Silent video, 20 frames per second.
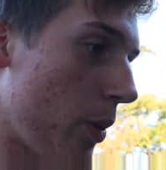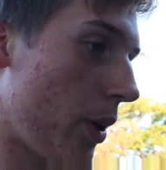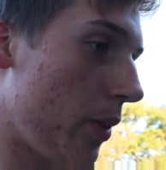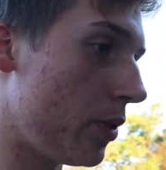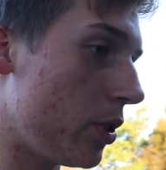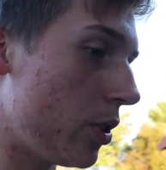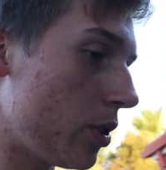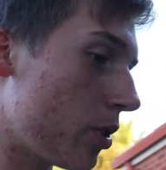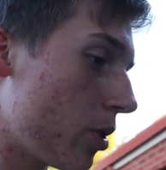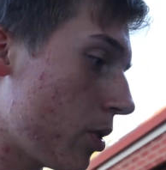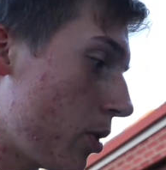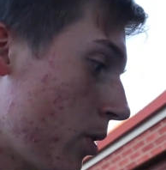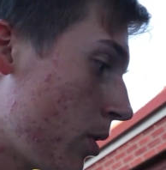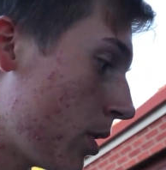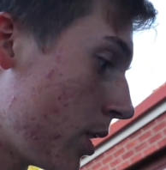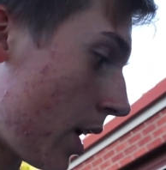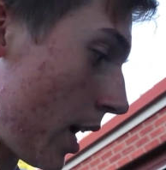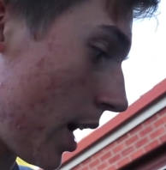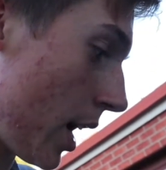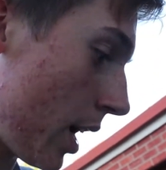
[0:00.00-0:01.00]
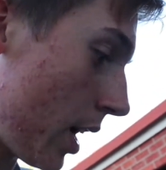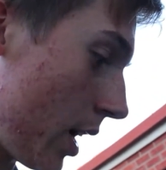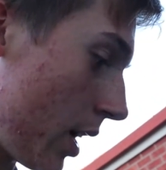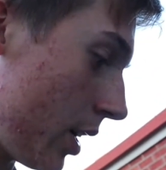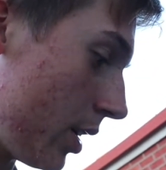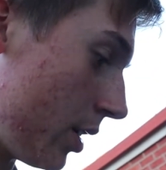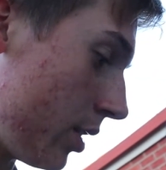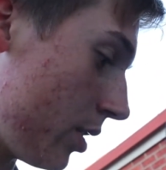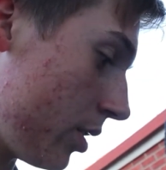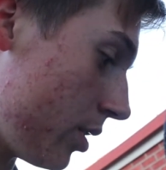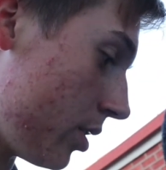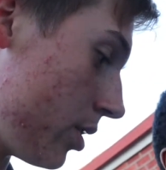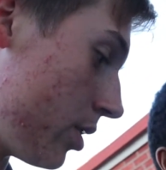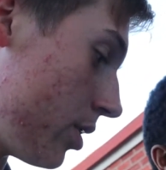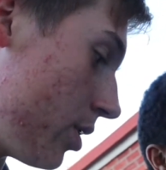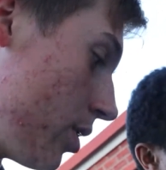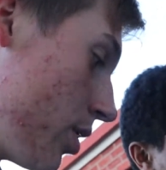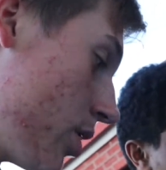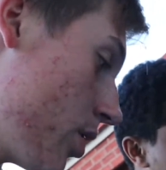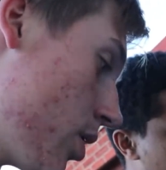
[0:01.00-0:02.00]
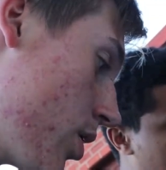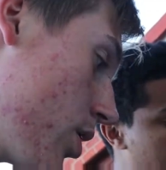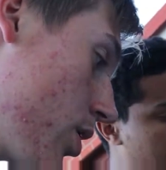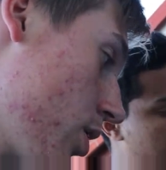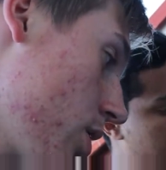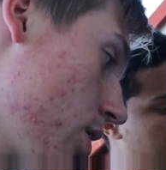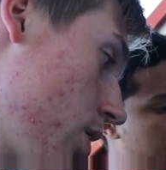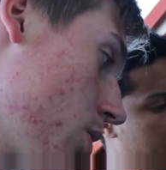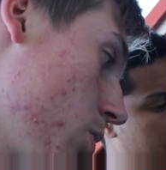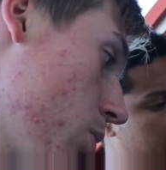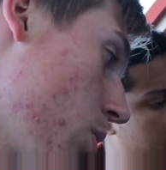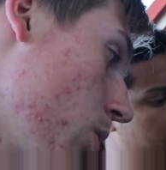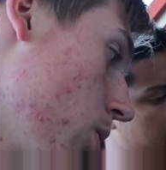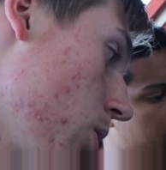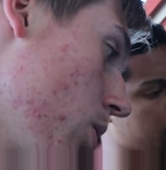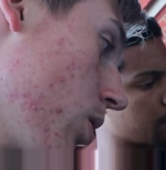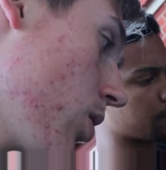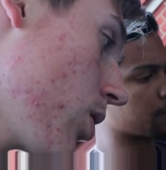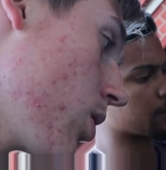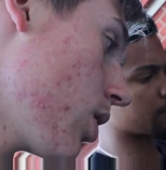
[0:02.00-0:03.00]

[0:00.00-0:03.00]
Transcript: we've just gone and we'll